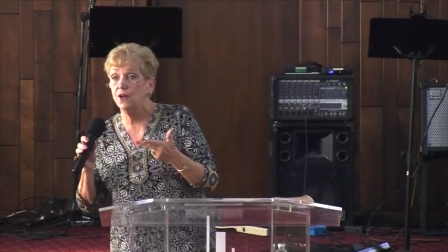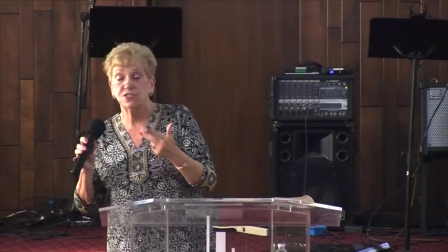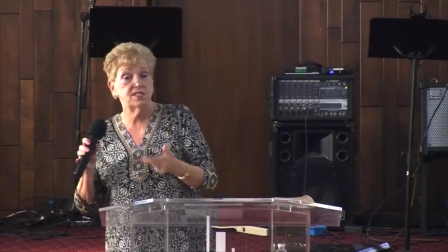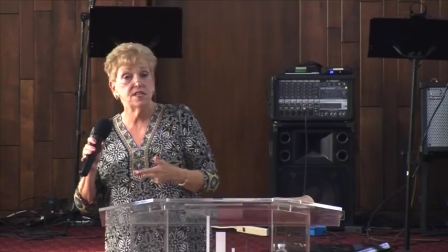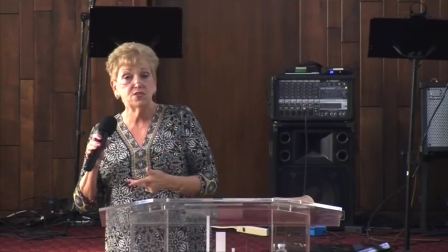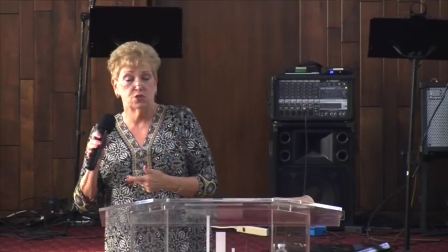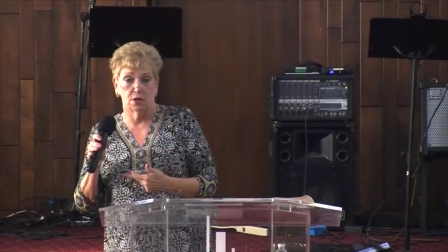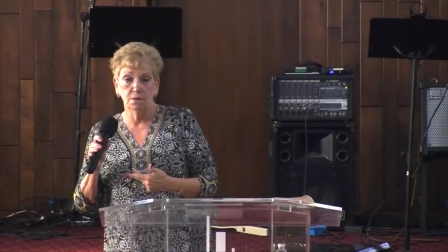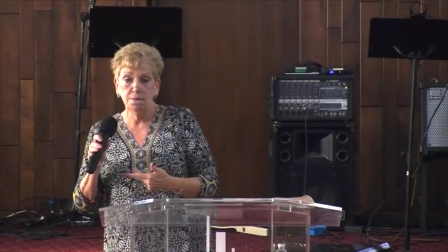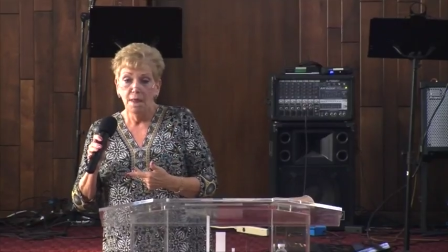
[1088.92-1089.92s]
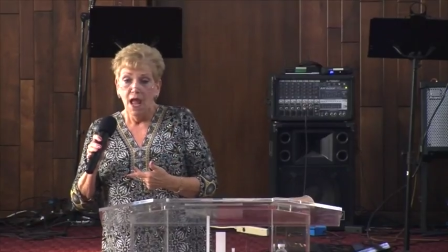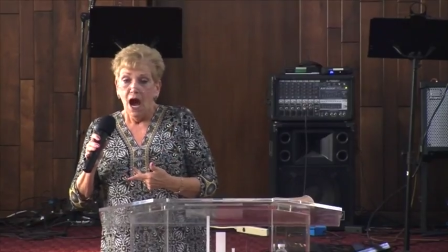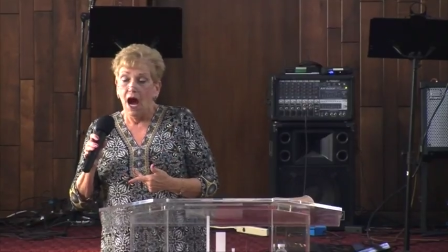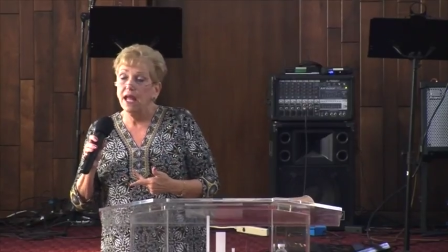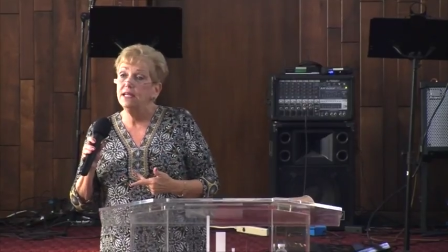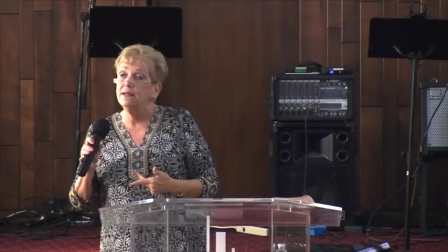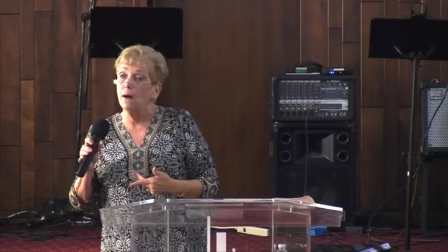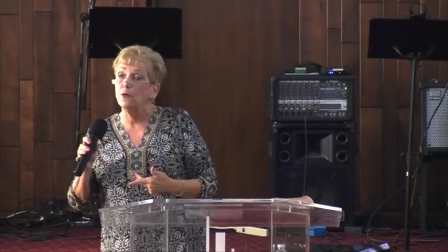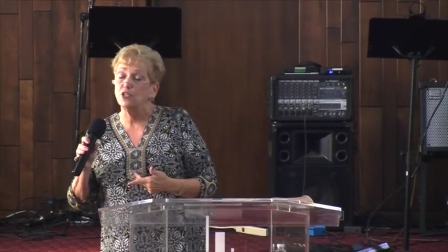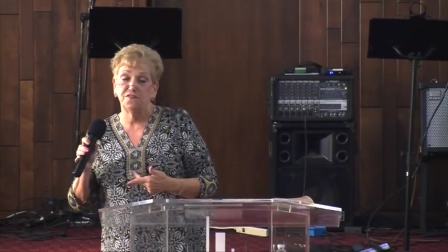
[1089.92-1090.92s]
their sister, uh, in
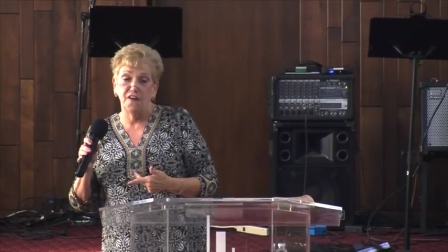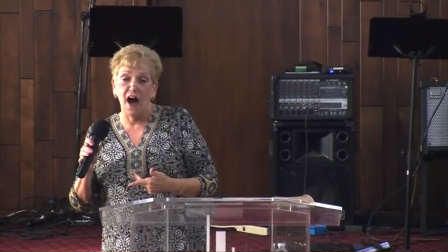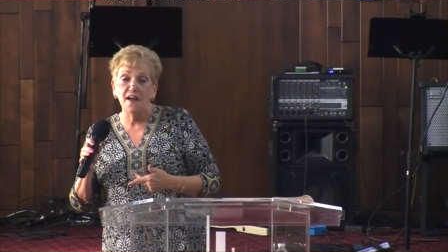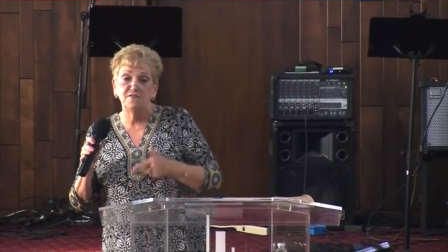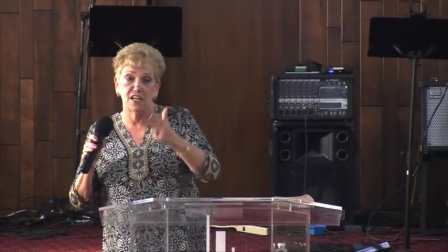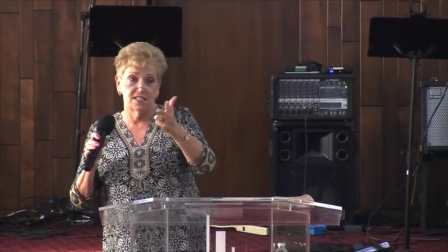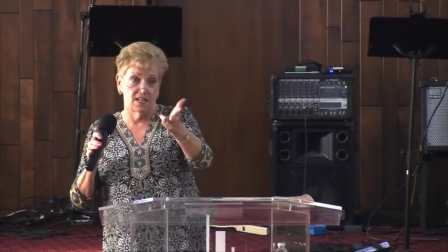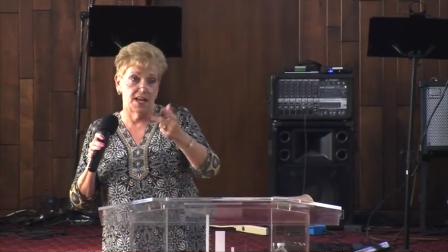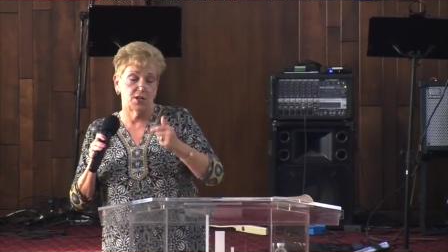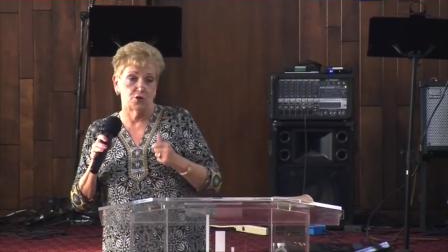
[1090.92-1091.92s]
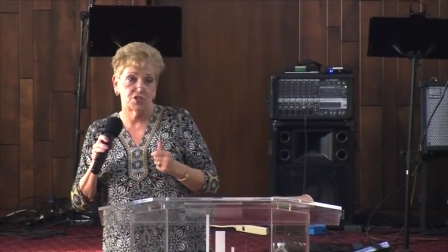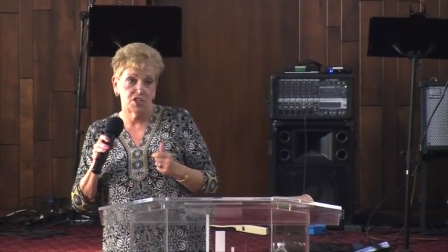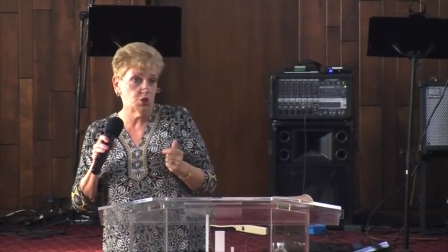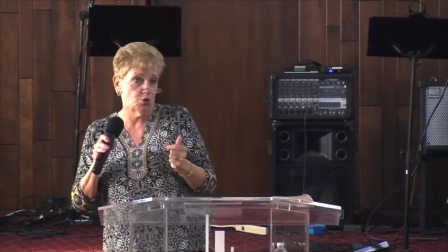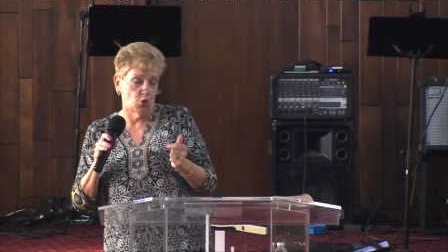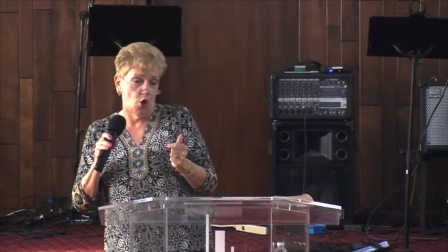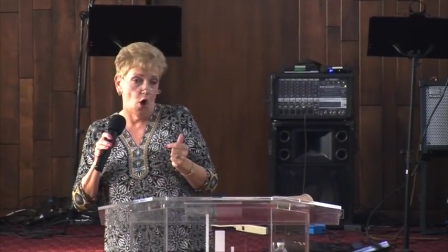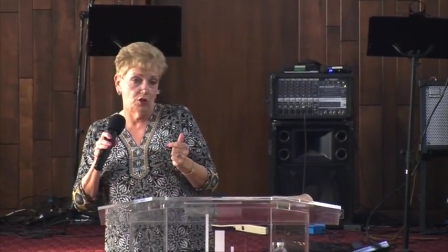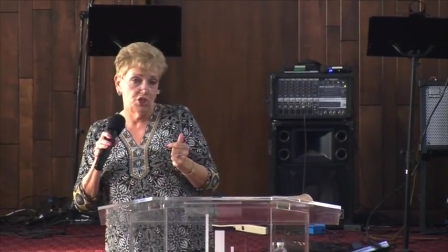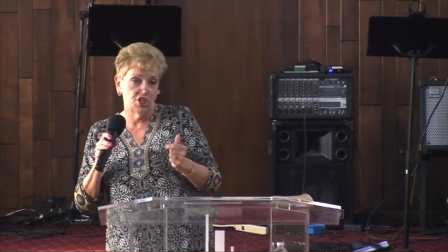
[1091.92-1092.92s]
Numbers 5, doesn't like her sister in
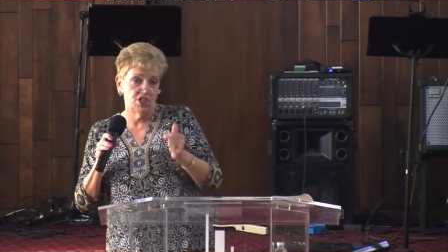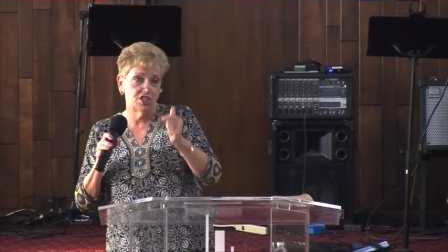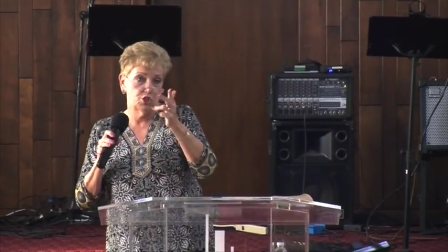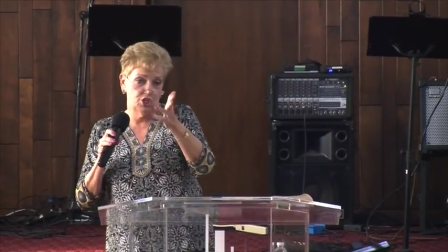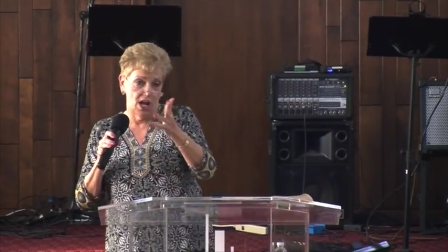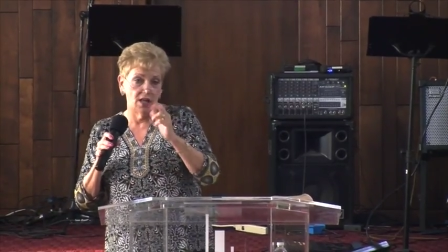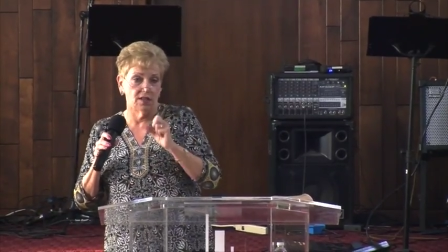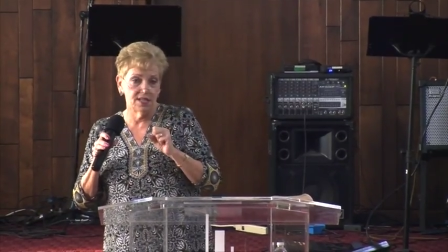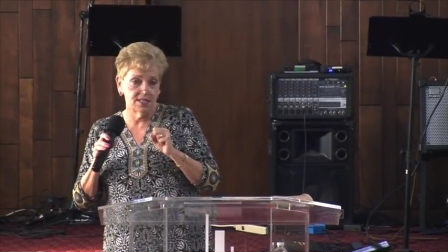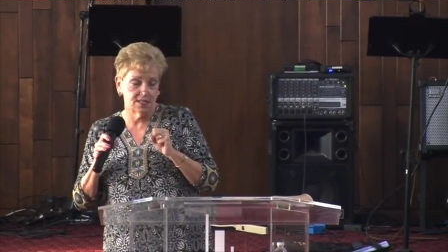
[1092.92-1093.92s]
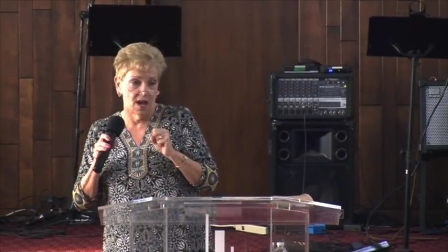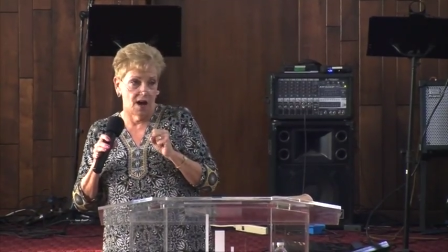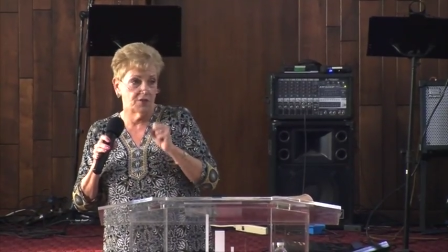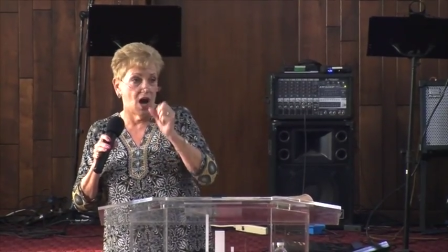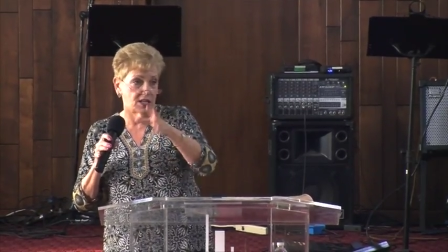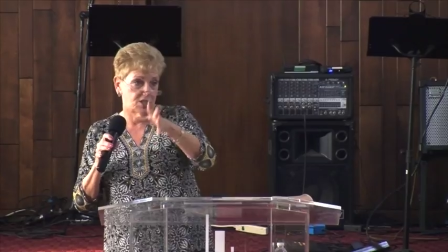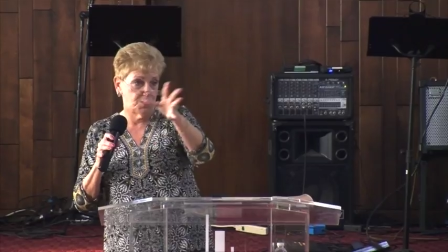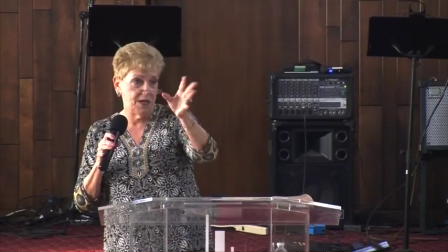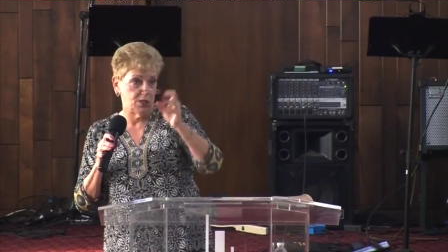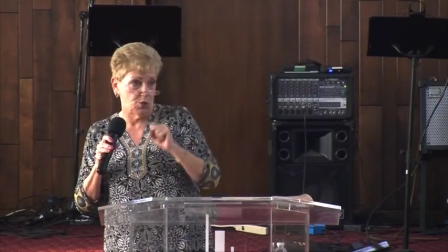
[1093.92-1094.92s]
law, and she's jealous of God
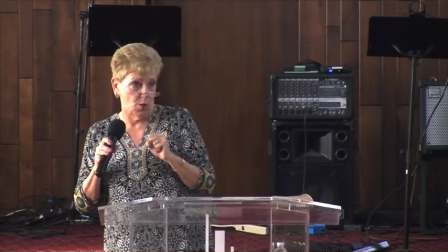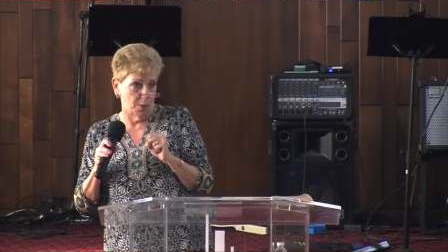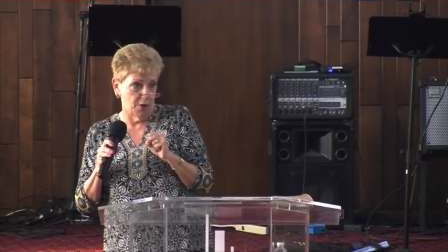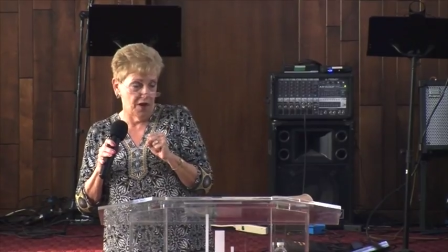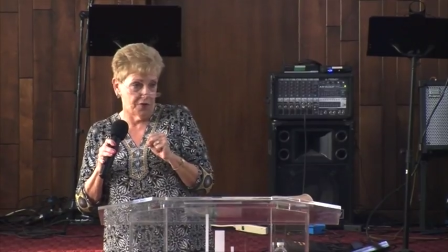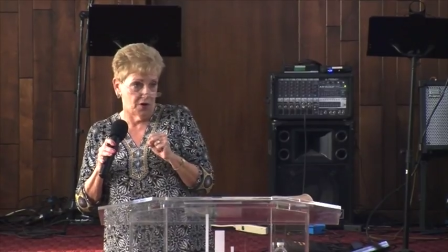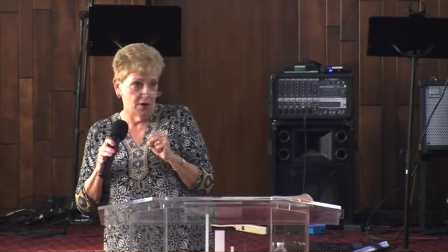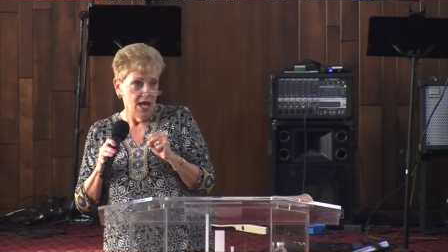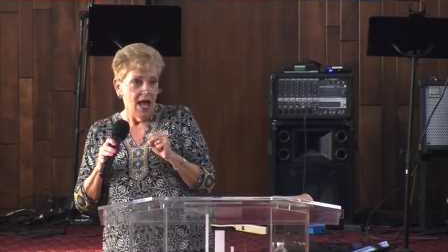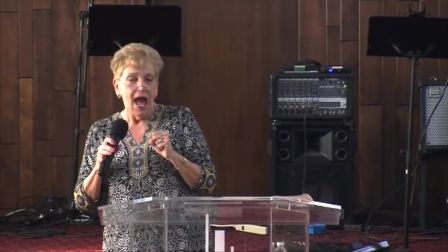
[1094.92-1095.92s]
speaking to her brother.